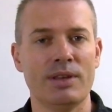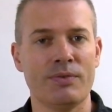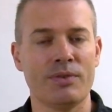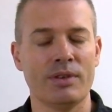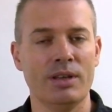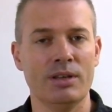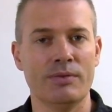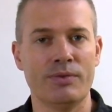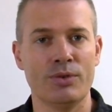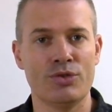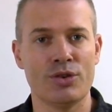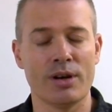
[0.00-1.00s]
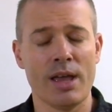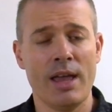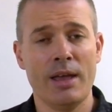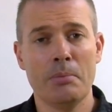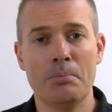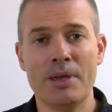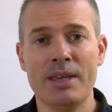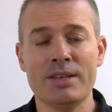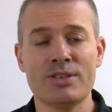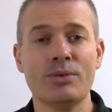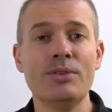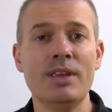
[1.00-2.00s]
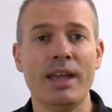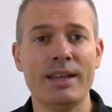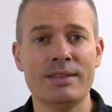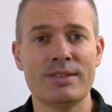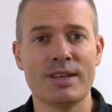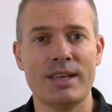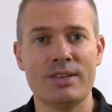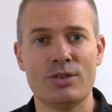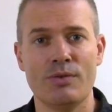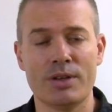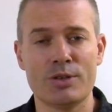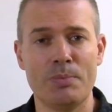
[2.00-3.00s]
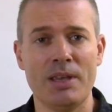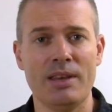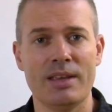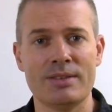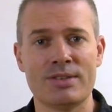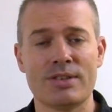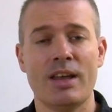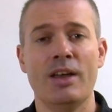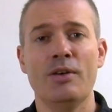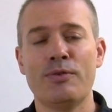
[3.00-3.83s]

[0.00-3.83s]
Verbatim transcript: differently in the future based on the insights you've experienced